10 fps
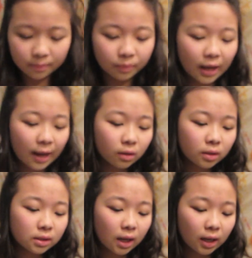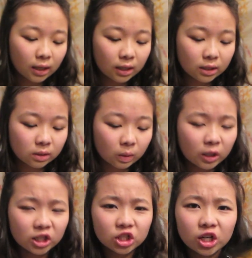Kettle's honey
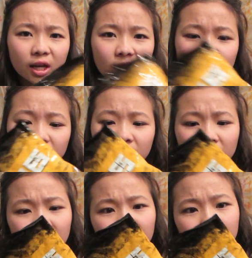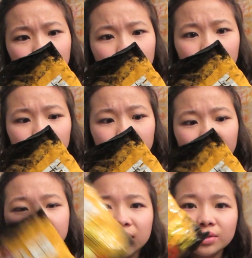soy chicken.
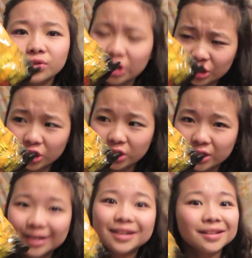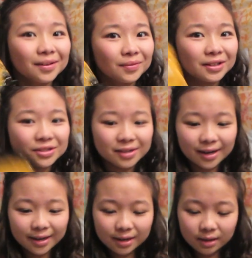That sounds interesting. I'm gonna try
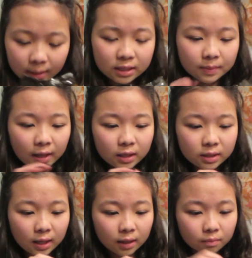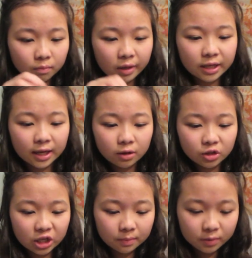it. It smells like potato
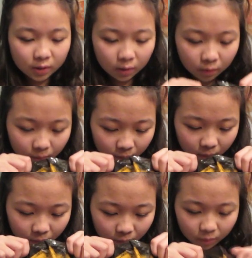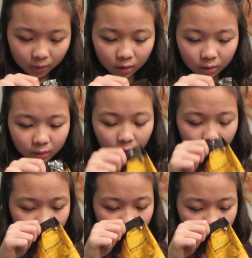chips, so something really
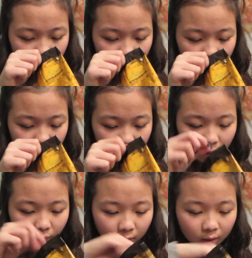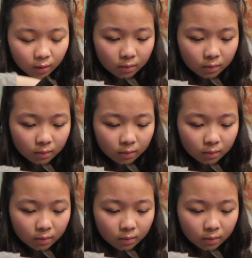different.